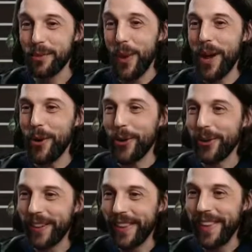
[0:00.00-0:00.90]
wow,
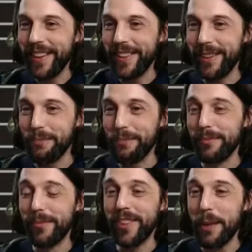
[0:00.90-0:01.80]
this
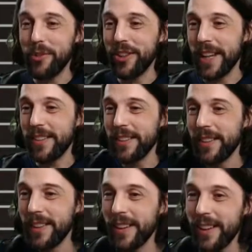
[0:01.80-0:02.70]
subject
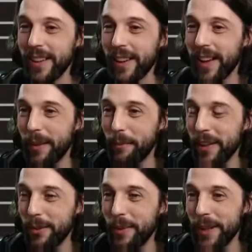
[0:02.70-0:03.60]

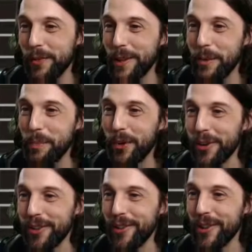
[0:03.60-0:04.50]
must be of some
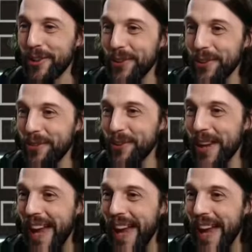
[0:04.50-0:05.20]
importance to you if you